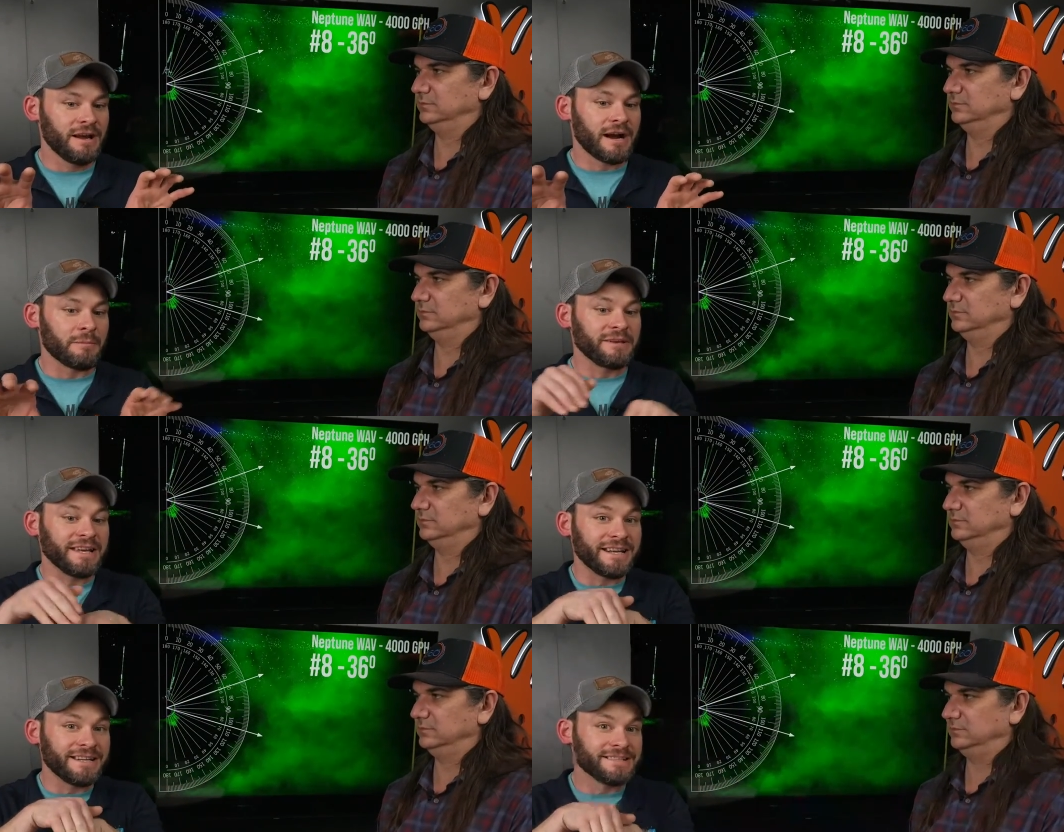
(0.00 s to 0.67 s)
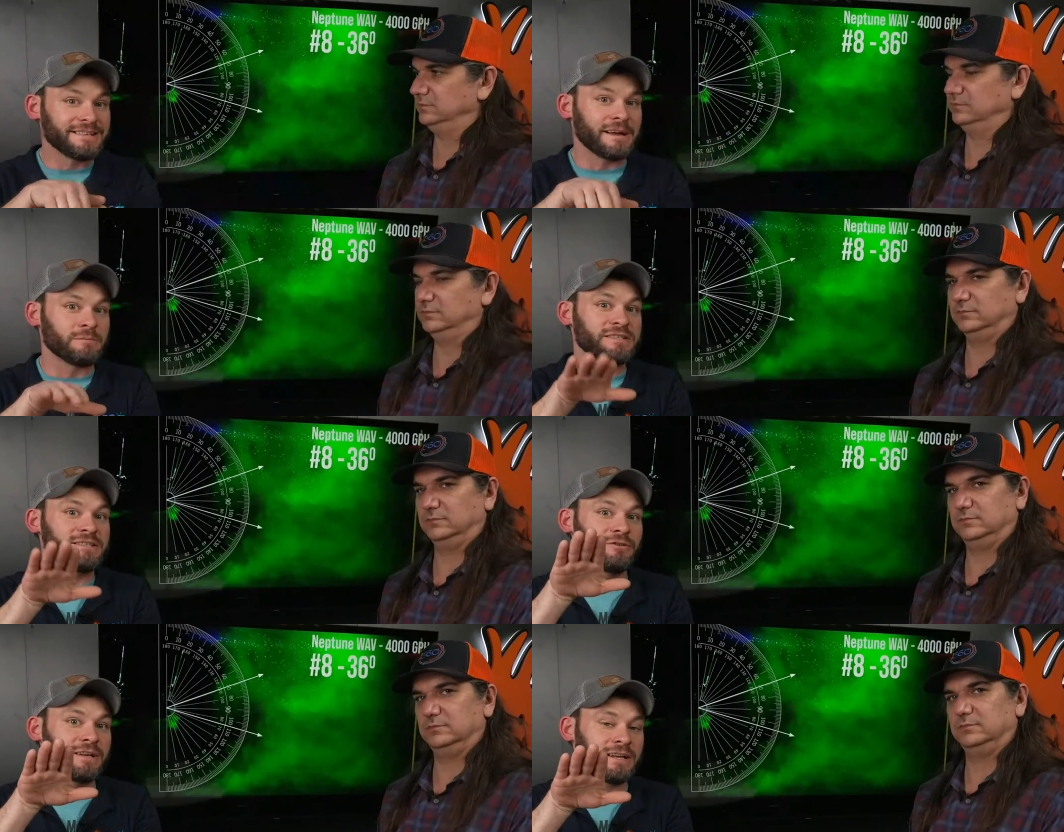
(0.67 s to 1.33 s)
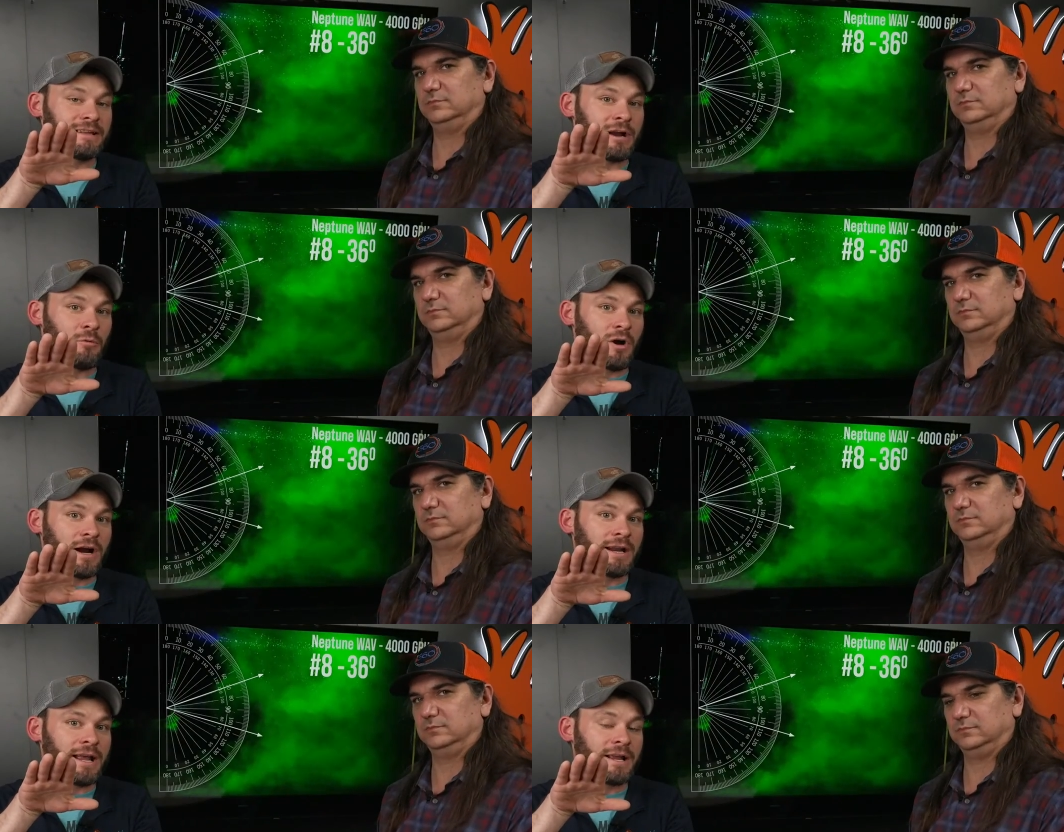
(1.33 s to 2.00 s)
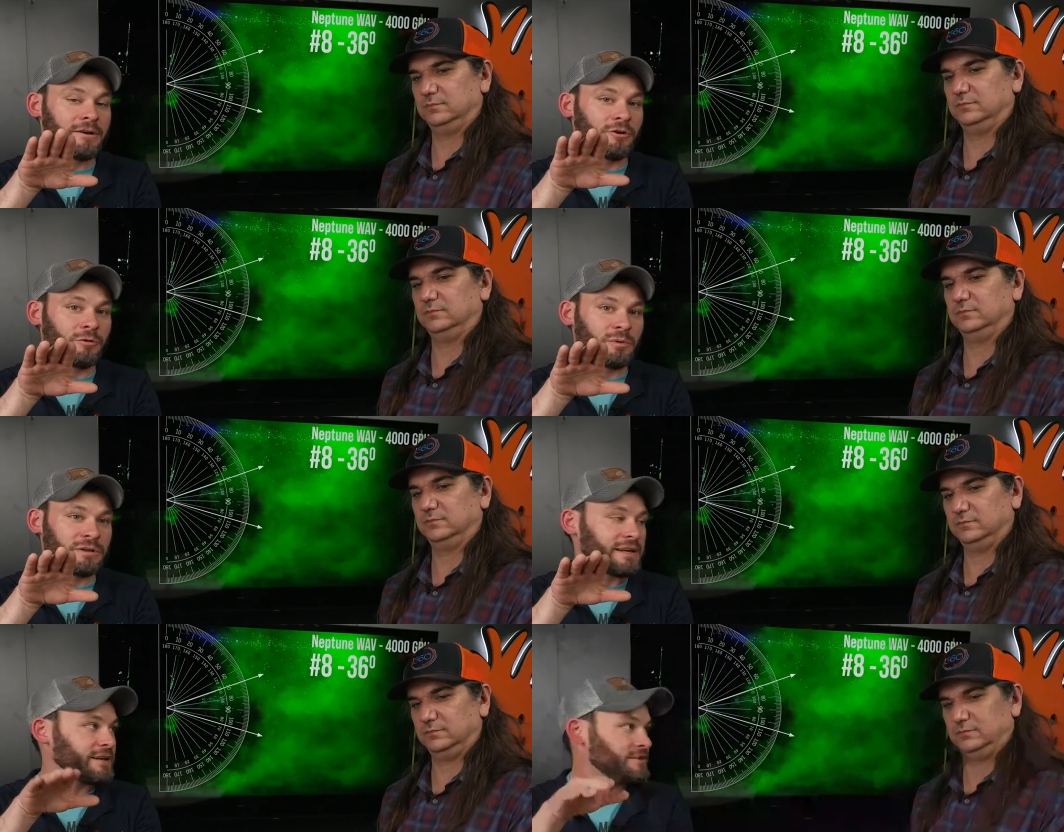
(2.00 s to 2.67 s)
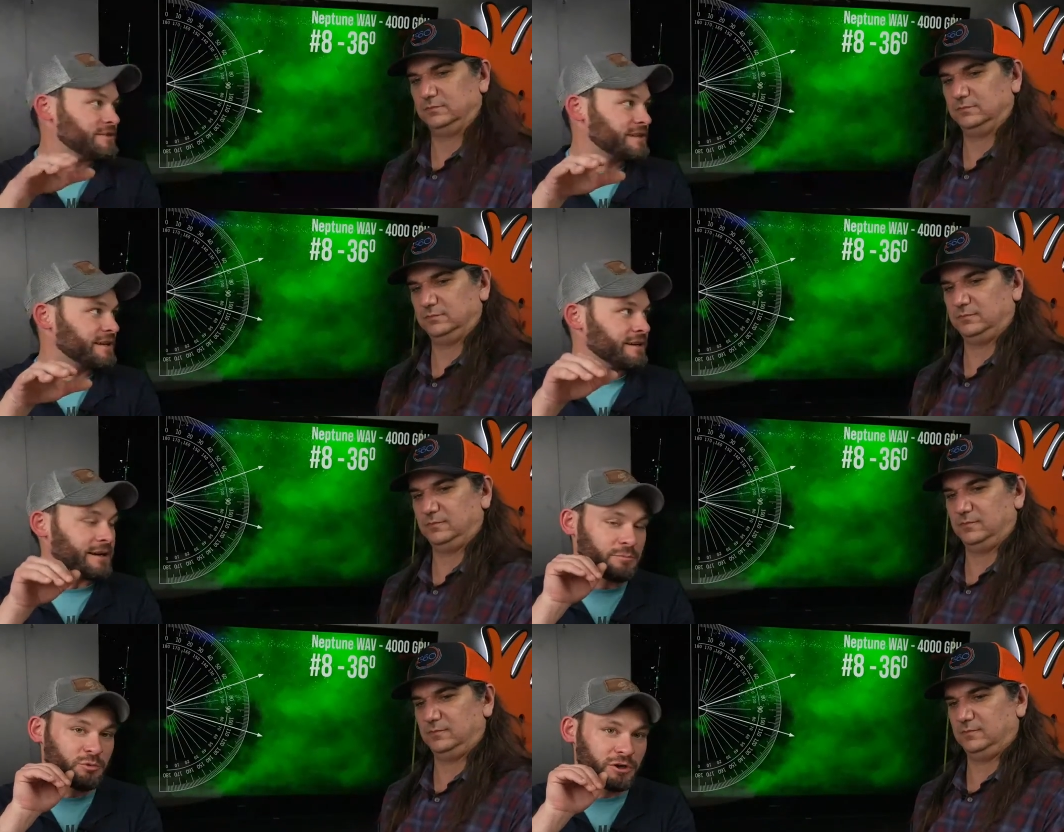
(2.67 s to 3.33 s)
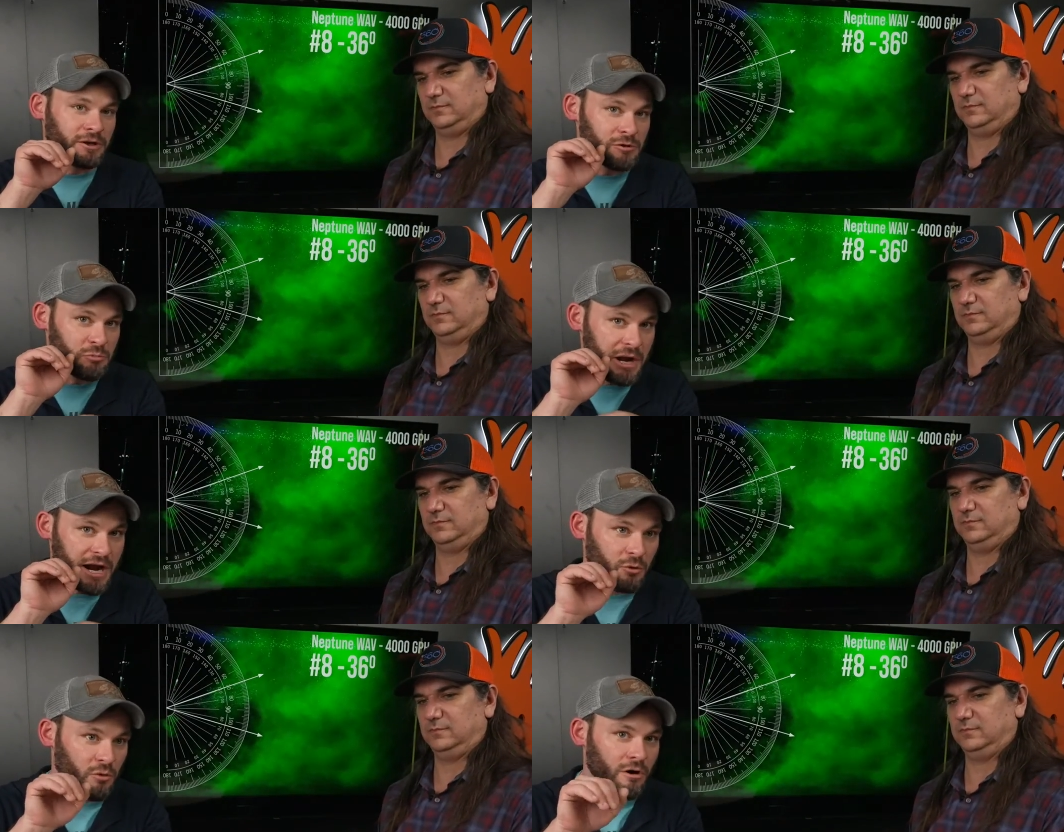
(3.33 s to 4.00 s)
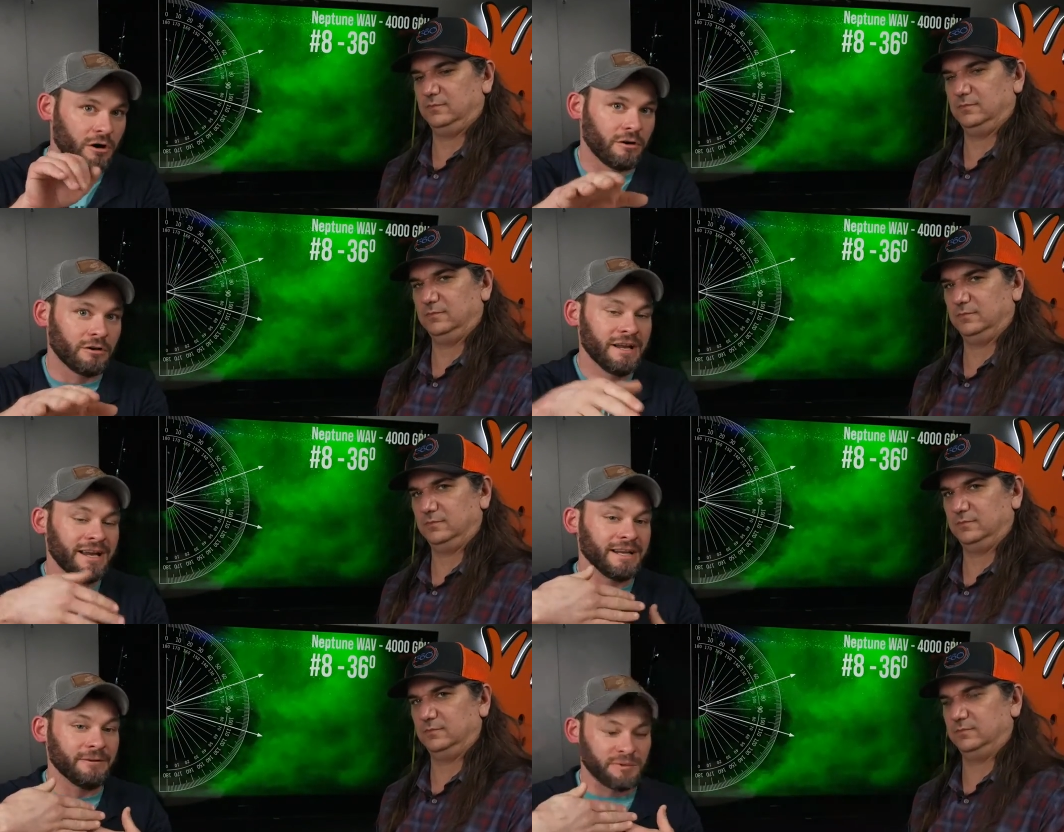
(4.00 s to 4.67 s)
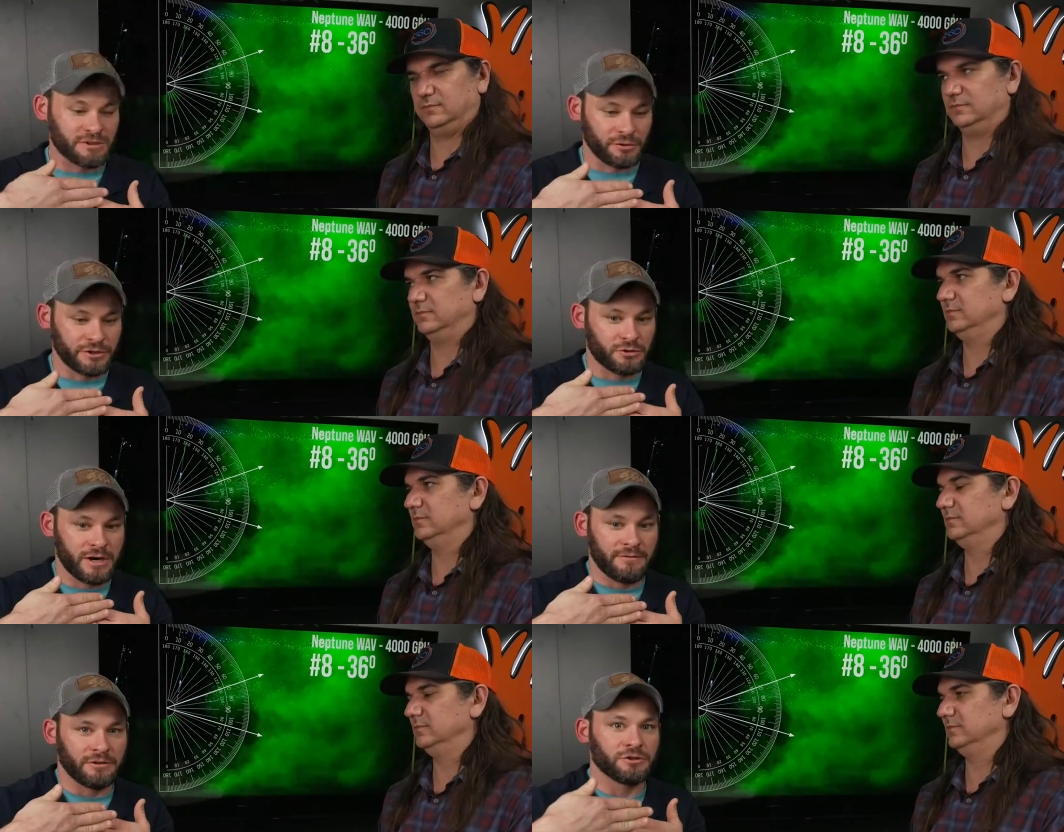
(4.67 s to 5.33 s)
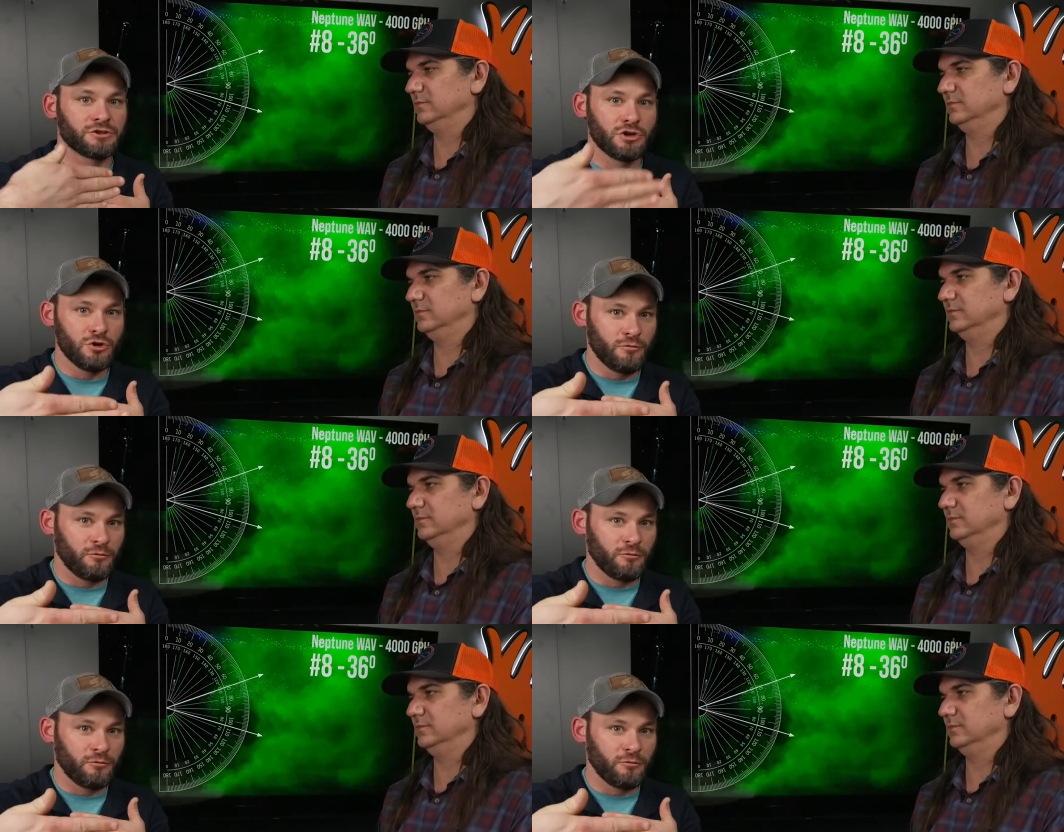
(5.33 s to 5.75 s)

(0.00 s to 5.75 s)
Speaker 1: I'm getting, I'm still getting that wide angle, but like you said, I can put it on the back wall, and if it's only traveling two